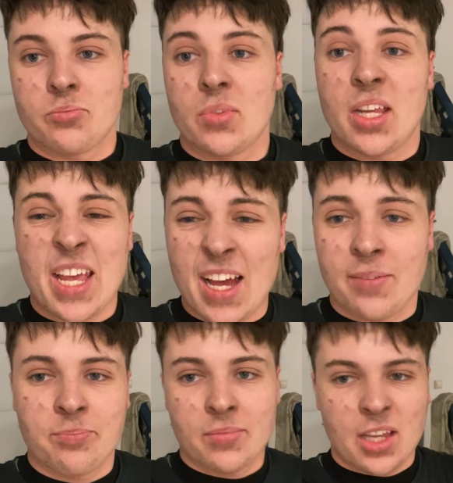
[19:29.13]
Yeah,
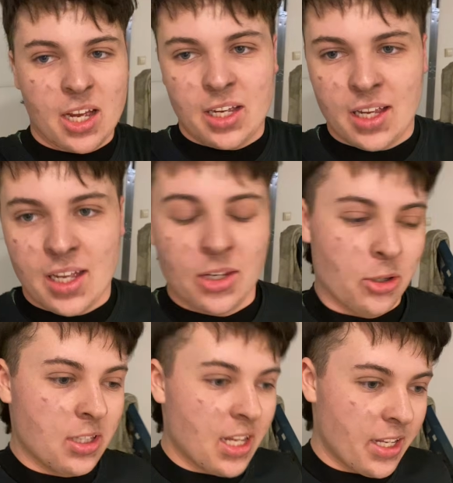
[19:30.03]
I
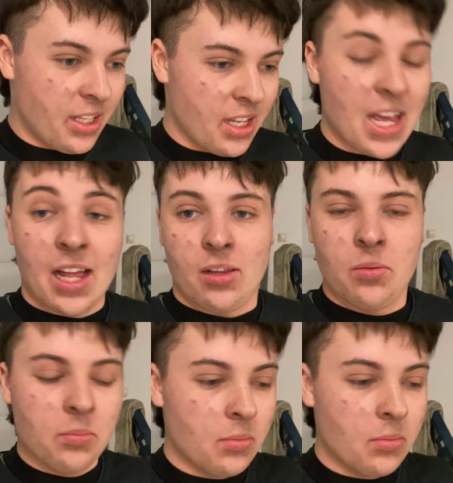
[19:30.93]
look like hell.